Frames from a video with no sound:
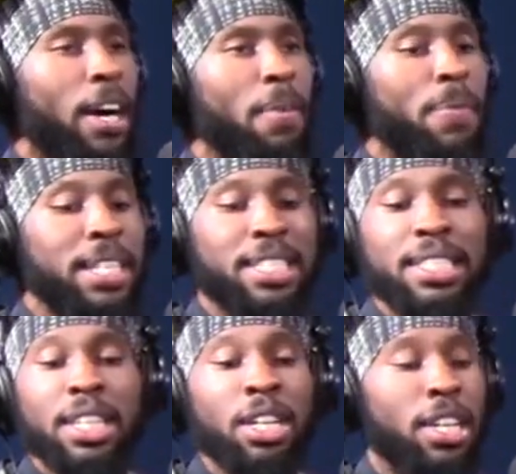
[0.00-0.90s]
That's
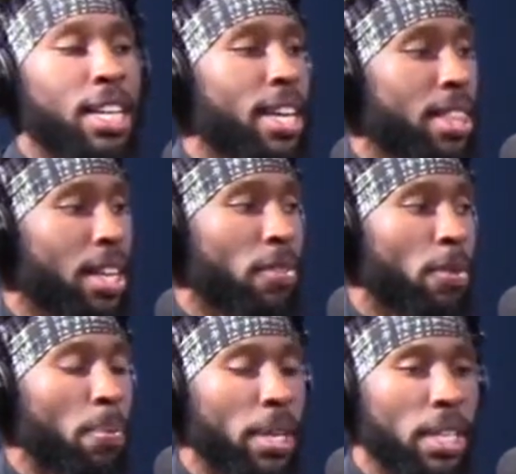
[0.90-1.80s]
still a key thing
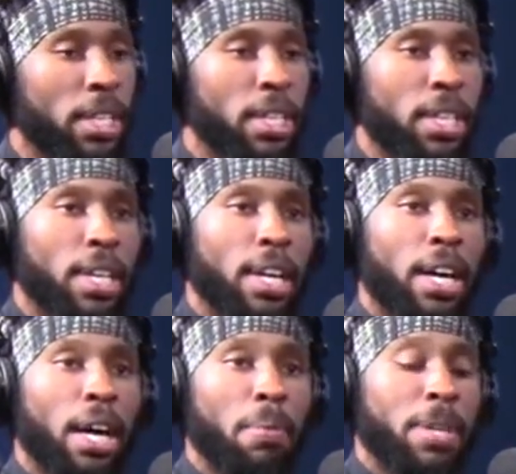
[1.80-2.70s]
for me,
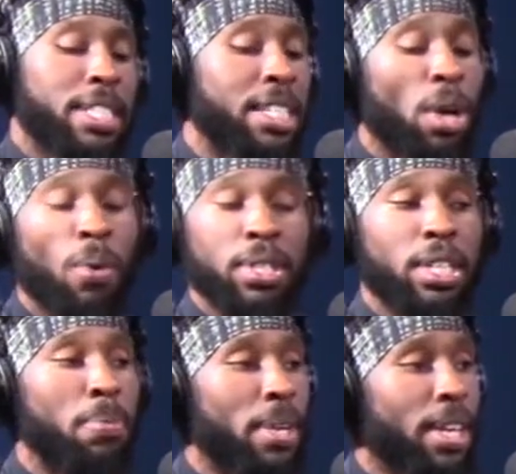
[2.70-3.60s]
because that's always going
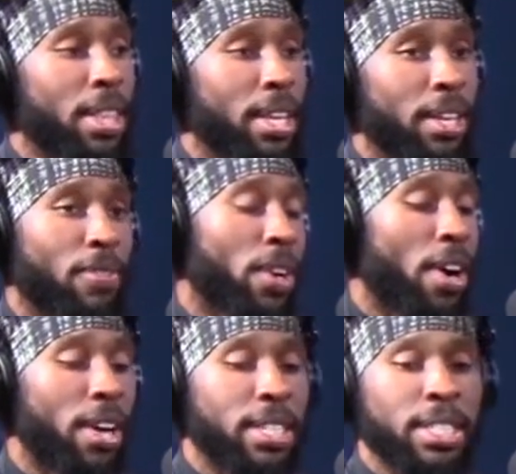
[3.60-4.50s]
to be a thing
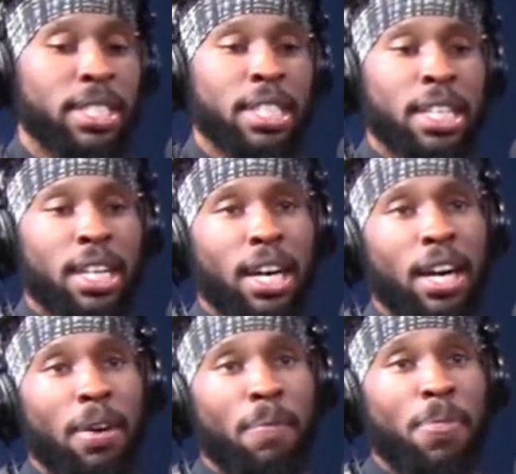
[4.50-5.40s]
regardless.
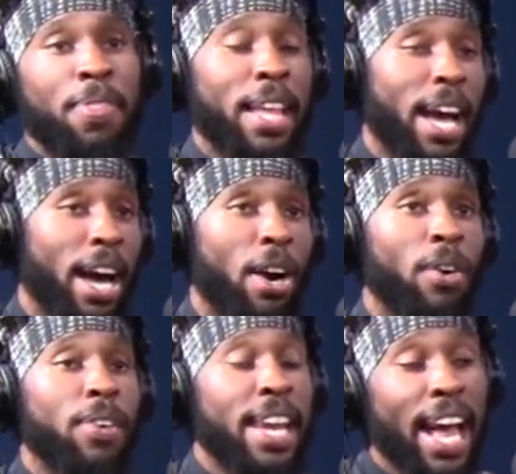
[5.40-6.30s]
Right.
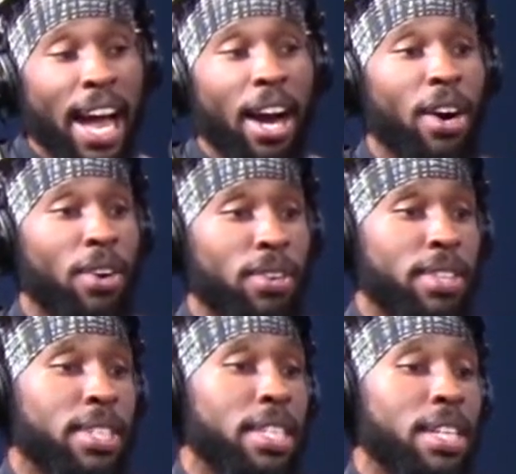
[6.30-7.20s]
Now,
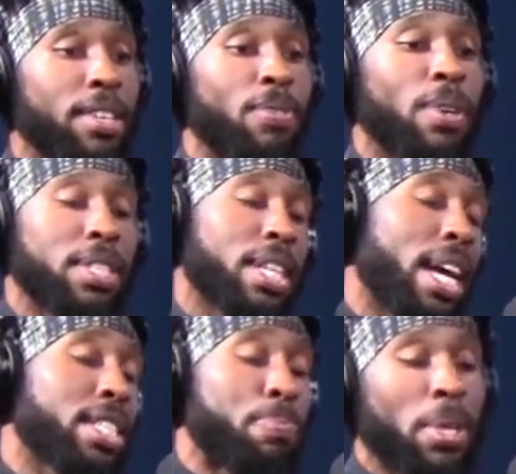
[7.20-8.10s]
what
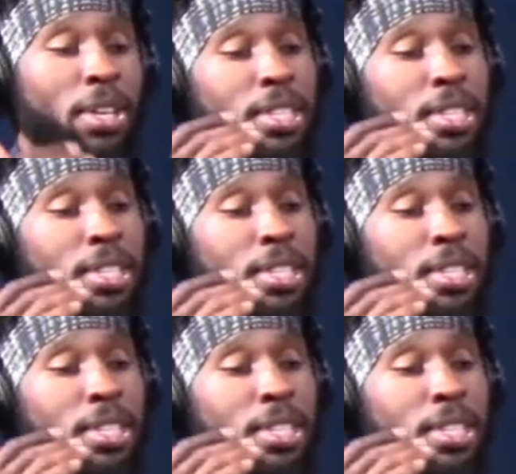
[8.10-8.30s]
has been on